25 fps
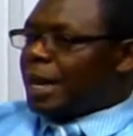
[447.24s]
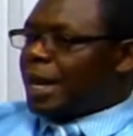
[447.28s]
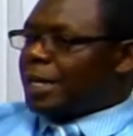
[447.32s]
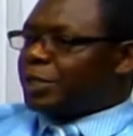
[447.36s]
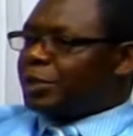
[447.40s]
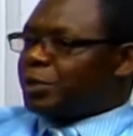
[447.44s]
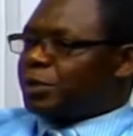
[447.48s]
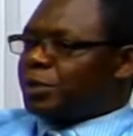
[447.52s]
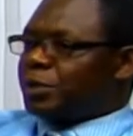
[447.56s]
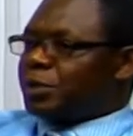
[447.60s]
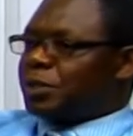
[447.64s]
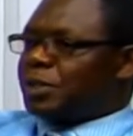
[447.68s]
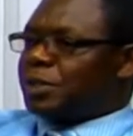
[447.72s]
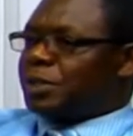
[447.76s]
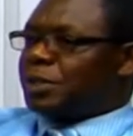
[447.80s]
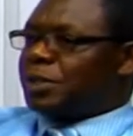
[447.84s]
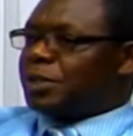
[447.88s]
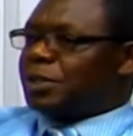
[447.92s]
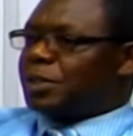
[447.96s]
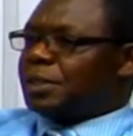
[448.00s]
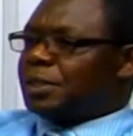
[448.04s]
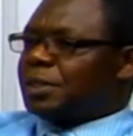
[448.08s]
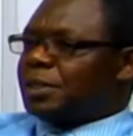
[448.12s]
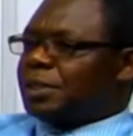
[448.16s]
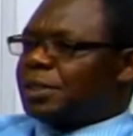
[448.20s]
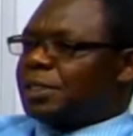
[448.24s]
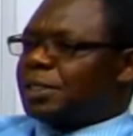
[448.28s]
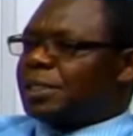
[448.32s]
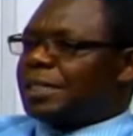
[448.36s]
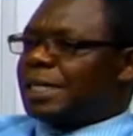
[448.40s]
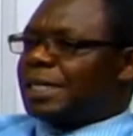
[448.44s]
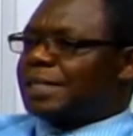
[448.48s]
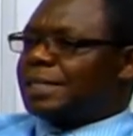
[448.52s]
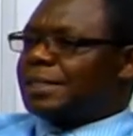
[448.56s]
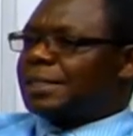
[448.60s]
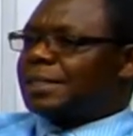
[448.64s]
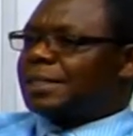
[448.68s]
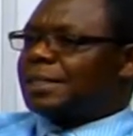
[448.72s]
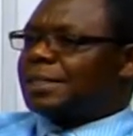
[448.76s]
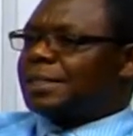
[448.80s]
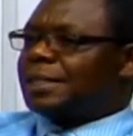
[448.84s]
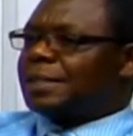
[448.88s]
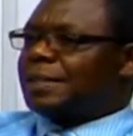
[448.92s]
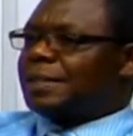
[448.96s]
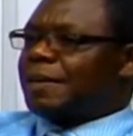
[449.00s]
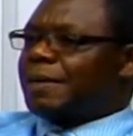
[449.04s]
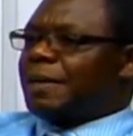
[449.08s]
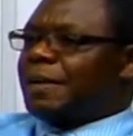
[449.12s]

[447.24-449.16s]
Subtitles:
I shouldn't just